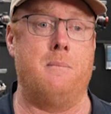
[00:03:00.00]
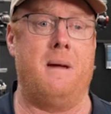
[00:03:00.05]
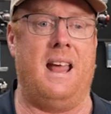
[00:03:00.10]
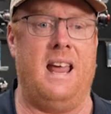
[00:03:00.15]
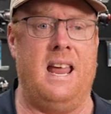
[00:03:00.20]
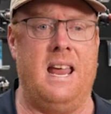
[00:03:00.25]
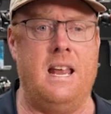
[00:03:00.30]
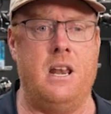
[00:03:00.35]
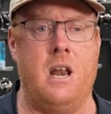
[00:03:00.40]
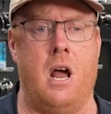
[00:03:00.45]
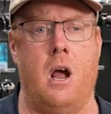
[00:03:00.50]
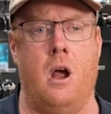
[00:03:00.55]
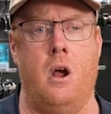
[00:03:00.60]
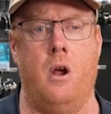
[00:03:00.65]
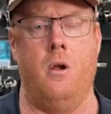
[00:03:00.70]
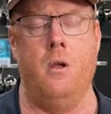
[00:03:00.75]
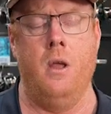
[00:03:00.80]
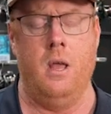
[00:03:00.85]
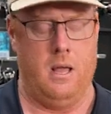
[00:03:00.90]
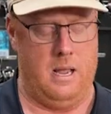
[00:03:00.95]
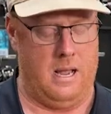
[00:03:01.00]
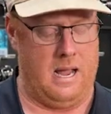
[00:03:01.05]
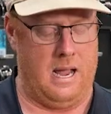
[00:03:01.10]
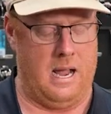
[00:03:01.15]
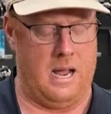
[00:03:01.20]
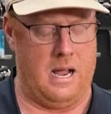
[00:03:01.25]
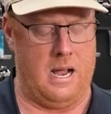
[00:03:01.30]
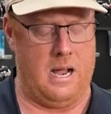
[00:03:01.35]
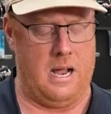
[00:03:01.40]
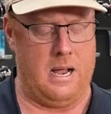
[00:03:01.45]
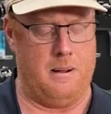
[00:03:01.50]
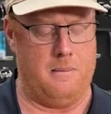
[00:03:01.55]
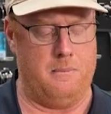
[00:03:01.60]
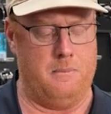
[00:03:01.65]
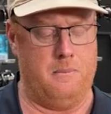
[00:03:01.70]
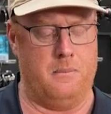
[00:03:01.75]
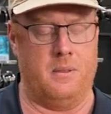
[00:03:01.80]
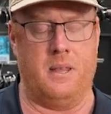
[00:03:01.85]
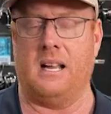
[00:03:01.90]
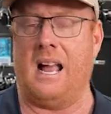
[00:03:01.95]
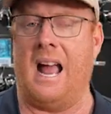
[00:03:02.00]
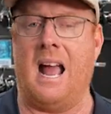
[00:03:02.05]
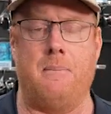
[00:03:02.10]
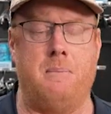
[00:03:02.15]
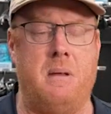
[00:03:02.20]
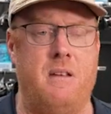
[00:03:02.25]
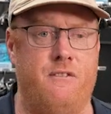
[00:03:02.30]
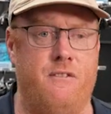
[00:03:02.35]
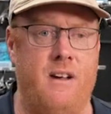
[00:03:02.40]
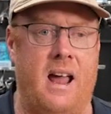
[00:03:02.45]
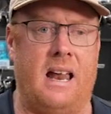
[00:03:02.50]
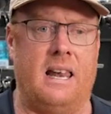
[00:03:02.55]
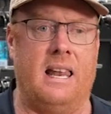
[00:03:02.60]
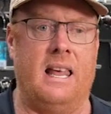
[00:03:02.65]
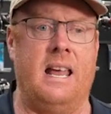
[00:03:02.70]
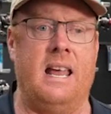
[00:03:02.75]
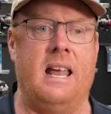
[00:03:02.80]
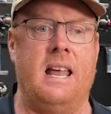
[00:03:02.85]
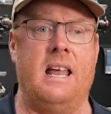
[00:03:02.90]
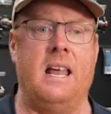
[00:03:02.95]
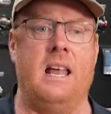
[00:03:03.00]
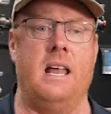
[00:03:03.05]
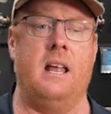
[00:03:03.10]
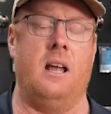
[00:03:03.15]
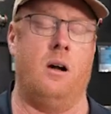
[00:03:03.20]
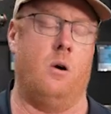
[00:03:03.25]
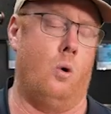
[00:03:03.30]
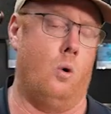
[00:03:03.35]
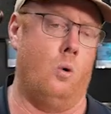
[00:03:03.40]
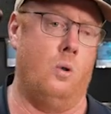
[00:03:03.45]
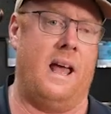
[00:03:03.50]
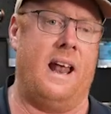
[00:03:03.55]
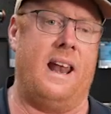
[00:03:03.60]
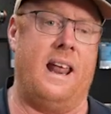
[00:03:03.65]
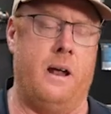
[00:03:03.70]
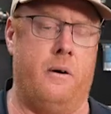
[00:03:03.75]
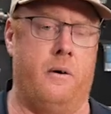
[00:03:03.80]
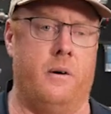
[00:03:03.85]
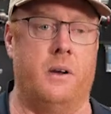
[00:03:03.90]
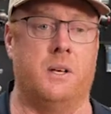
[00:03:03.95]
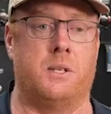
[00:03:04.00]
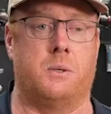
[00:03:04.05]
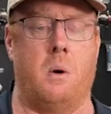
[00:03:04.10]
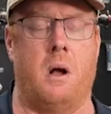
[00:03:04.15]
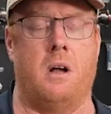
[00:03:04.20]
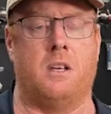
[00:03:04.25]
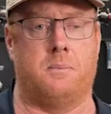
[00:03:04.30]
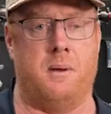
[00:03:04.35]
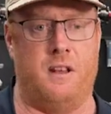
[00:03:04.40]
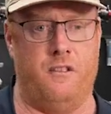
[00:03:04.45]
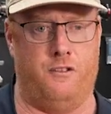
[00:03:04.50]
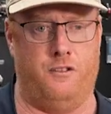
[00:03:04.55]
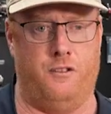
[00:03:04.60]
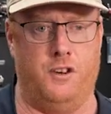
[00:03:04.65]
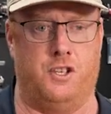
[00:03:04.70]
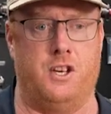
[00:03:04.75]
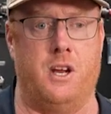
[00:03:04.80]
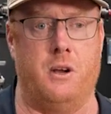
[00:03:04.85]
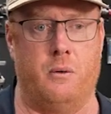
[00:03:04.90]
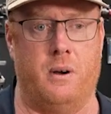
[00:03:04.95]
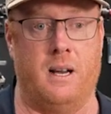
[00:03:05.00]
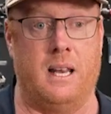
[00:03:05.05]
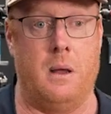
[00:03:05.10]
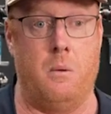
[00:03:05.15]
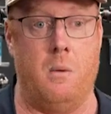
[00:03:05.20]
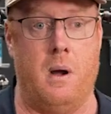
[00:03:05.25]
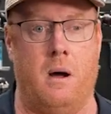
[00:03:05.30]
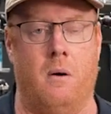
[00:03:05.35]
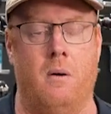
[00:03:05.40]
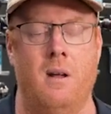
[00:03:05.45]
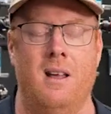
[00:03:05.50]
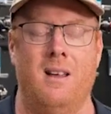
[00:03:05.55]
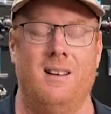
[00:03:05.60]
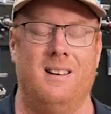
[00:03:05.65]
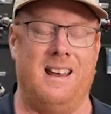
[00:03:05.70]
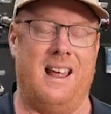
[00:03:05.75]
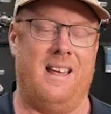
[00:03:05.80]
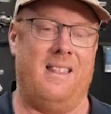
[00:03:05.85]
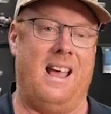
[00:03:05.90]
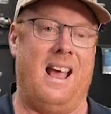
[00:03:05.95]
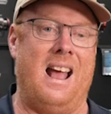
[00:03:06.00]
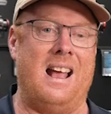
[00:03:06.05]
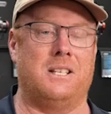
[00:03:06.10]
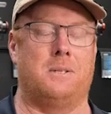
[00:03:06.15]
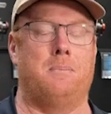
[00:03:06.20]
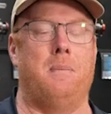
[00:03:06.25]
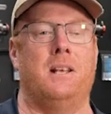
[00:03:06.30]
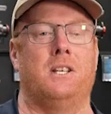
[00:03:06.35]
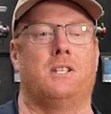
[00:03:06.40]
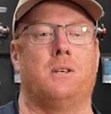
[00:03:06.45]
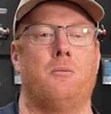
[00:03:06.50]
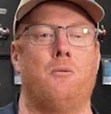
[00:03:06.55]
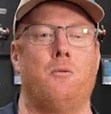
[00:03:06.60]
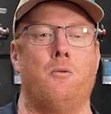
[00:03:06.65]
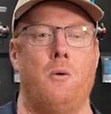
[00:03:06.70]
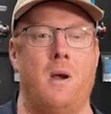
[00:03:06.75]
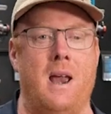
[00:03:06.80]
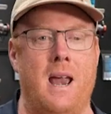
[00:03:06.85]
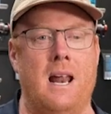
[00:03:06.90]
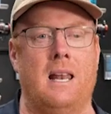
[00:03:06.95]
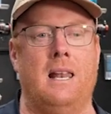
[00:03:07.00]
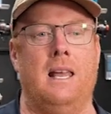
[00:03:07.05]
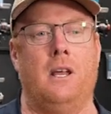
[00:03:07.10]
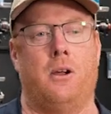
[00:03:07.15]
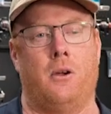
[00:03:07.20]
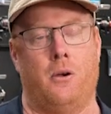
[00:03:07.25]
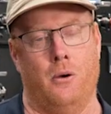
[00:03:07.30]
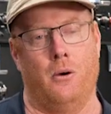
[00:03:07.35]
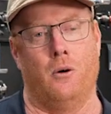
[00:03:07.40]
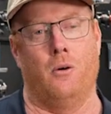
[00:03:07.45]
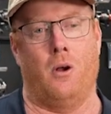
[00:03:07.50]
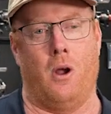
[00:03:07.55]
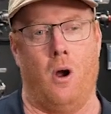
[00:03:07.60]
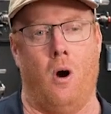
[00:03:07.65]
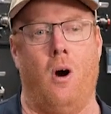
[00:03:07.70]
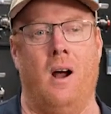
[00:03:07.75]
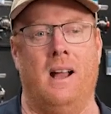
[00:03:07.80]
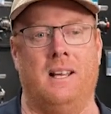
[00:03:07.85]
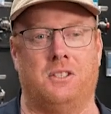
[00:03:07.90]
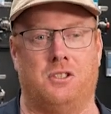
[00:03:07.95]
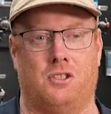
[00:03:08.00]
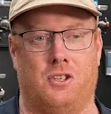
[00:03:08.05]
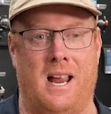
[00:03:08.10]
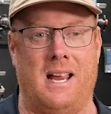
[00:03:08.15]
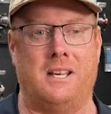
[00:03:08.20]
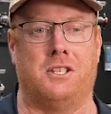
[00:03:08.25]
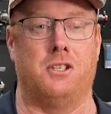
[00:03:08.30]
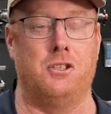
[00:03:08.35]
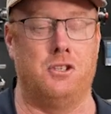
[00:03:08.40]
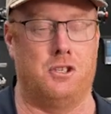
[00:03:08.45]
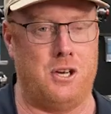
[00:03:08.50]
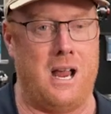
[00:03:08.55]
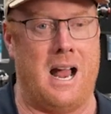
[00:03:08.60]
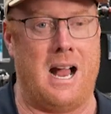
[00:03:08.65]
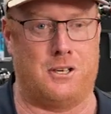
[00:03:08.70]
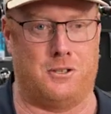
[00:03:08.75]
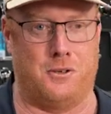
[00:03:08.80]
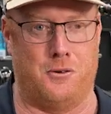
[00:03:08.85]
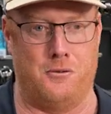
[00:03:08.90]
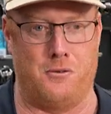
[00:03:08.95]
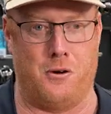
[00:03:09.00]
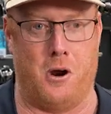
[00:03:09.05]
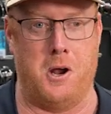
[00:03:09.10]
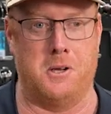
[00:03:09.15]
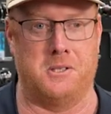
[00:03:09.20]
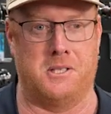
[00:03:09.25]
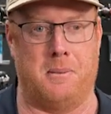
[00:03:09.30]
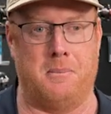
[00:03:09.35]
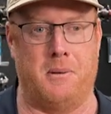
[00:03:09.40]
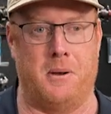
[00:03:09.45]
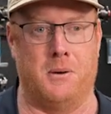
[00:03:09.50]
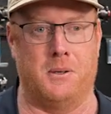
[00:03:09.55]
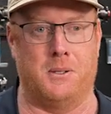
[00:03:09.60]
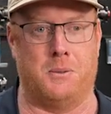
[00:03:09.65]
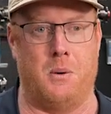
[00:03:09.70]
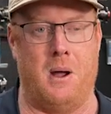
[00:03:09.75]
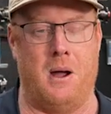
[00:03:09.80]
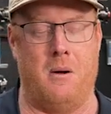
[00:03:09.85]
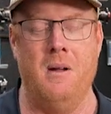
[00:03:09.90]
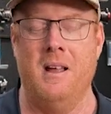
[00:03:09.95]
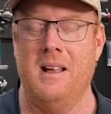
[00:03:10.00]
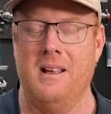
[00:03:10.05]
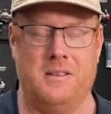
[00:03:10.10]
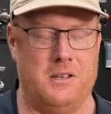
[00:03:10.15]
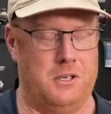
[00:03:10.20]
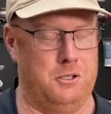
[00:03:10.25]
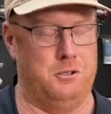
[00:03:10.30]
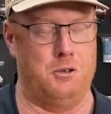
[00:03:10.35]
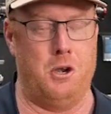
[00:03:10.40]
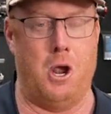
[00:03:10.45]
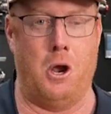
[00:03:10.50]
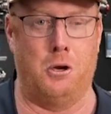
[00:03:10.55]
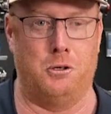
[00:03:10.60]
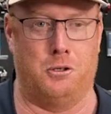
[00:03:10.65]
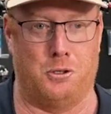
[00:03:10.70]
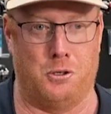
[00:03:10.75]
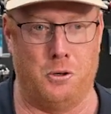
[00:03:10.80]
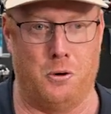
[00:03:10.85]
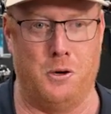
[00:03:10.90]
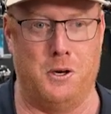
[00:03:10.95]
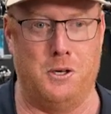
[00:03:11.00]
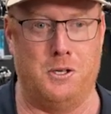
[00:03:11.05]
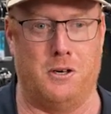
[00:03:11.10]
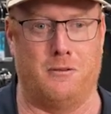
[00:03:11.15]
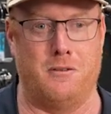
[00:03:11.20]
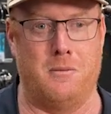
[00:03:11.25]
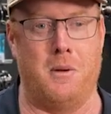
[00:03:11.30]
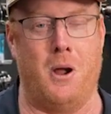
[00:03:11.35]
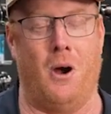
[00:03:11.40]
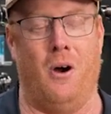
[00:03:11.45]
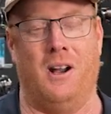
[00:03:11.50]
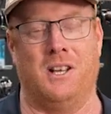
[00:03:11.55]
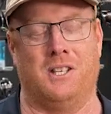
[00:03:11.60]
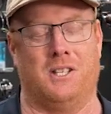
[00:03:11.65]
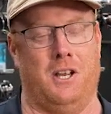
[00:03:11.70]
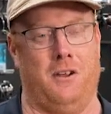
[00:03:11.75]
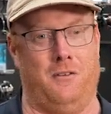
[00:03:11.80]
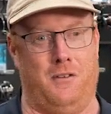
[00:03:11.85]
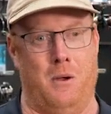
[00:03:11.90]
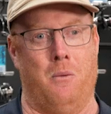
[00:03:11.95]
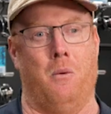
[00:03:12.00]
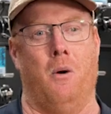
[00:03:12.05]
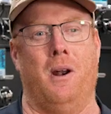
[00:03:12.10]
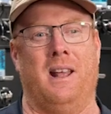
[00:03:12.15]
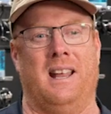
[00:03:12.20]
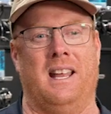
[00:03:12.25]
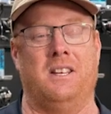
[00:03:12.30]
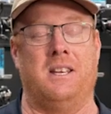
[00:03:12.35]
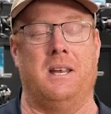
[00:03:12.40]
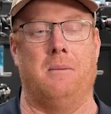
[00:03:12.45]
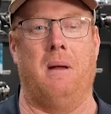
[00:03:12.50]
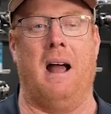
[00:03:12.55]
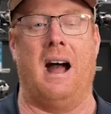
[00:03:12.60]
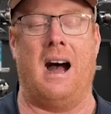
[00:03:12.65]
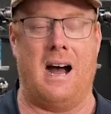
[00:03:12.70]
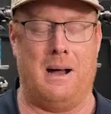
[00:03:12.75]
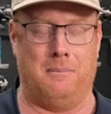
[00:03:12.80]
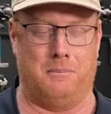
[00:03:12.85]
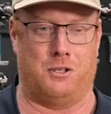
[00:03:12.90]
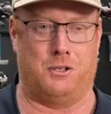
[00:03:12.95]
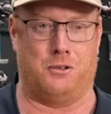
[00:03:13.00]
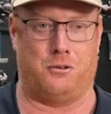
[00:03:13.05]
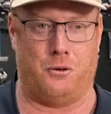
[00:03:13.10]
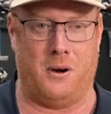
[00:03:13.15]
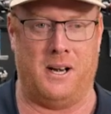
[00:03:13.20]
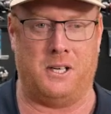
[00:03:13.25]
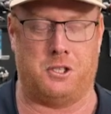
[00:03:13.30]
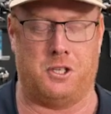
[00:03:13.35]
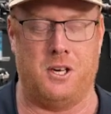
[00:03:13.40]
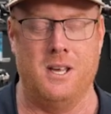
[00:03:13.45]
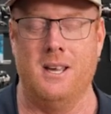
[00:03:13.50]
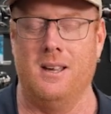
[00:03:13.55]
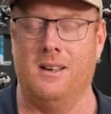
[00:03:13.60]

Mahino, Happy Valley, all that area as well has been fishing really well. Now, there has been some really cool guys chasing sharks on drones up there as well. There's no shortage of them, guys, so if you want to get your arms stretched,